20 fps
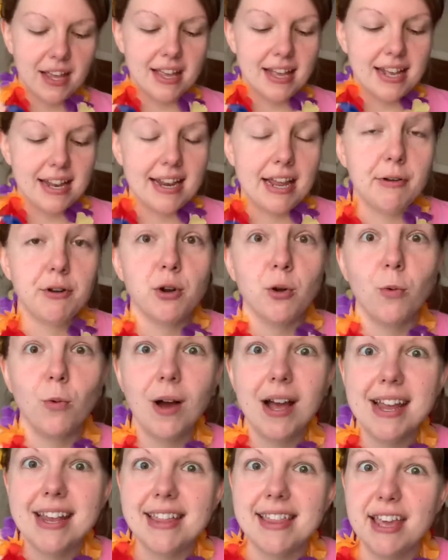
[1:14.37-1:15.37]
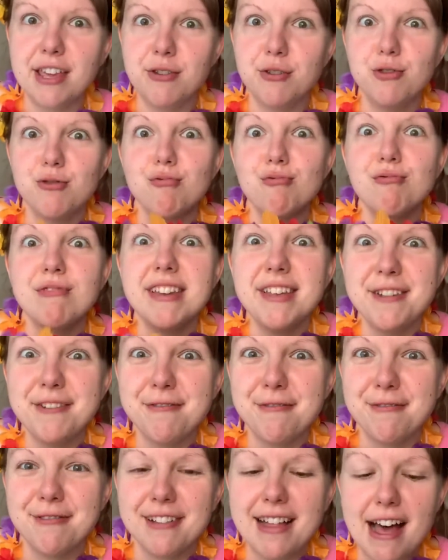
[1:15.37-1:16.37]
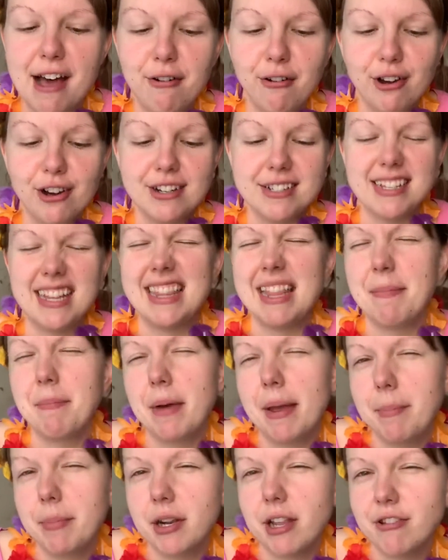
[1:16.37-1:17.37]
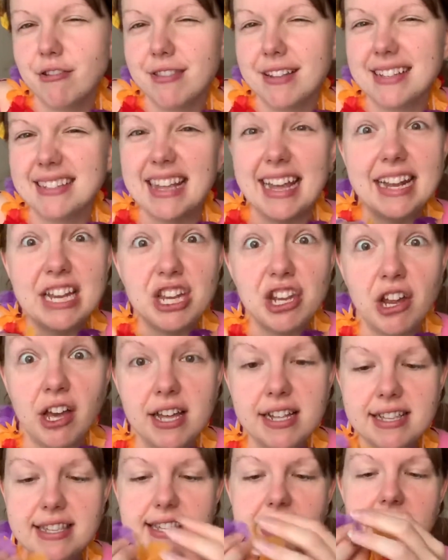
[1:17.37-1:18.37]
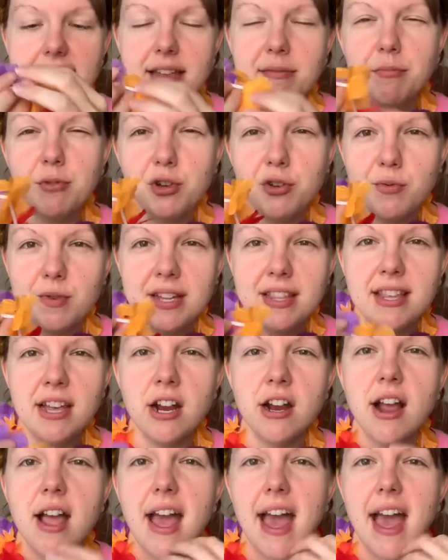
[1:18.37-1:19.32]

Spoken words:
Now in Hawaii, they use real flowers, and they might put other things like nuts like in between there,